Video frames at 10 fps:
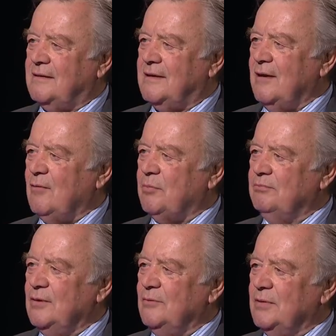co-op
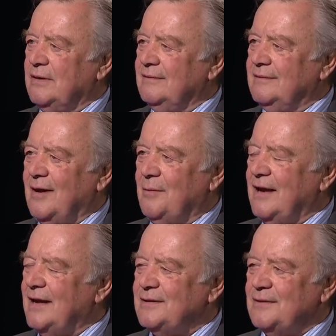
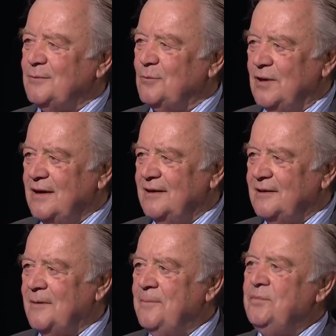movement-dominated
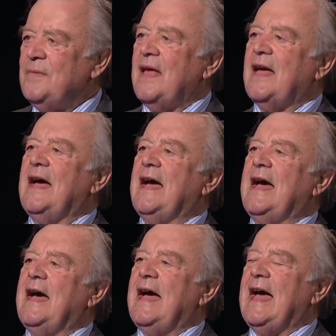world,
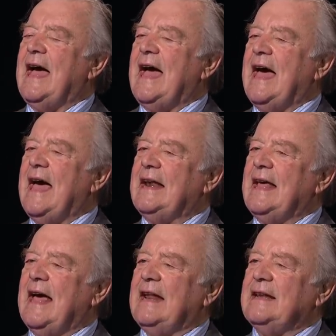uh, and,
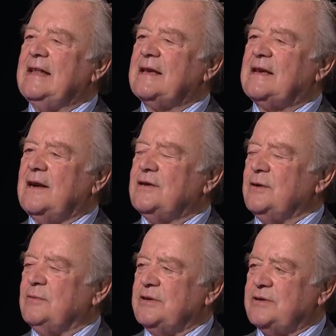and the
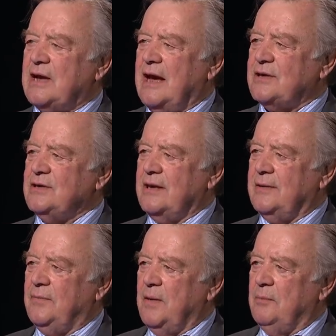country was actually
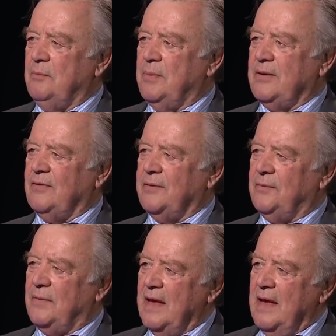a bit of a
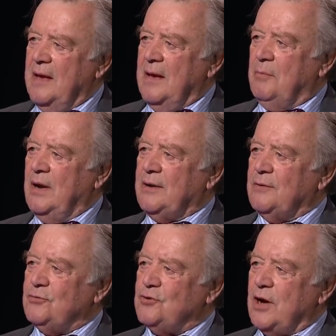
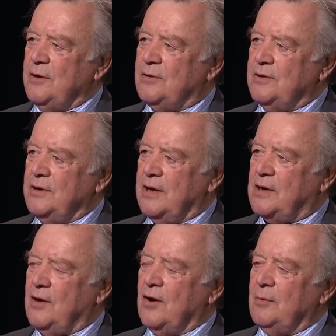political joke, and the
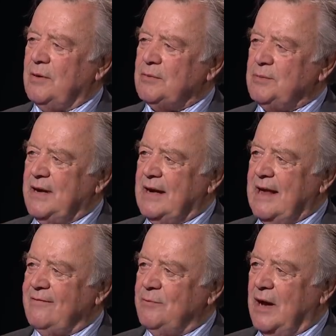economy was being
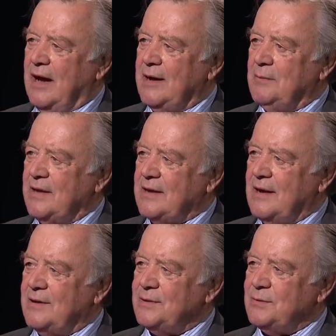left behind by the
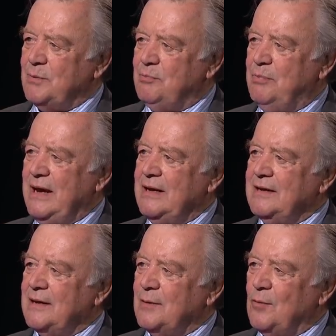countries we'd
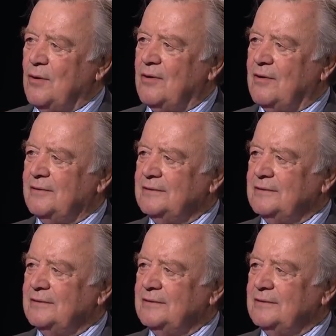beaten in the war.